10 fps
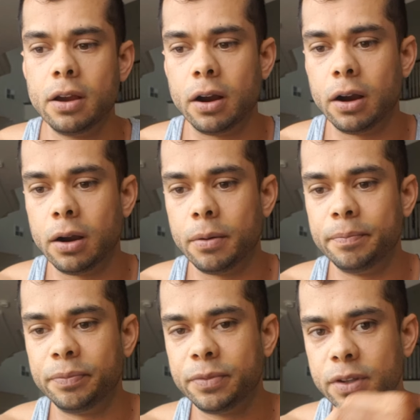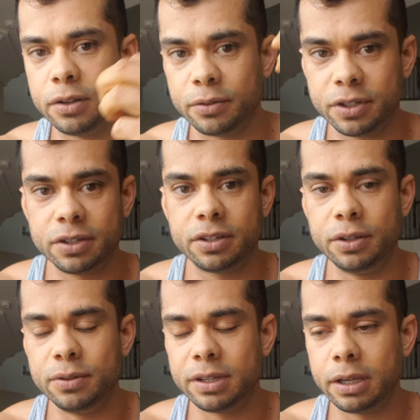um, you know just
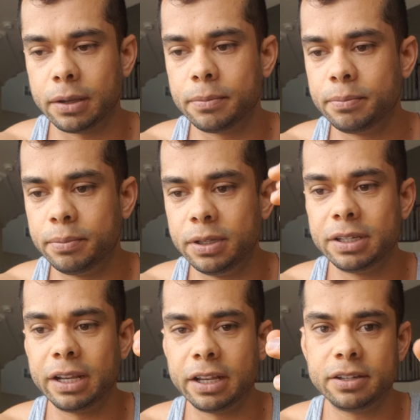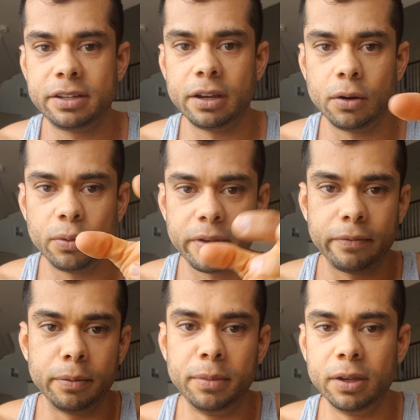using betaine HCl with
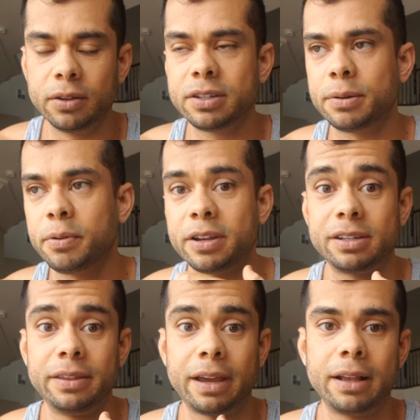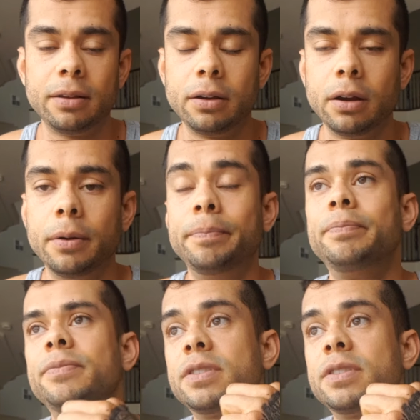every meal suppressing that um,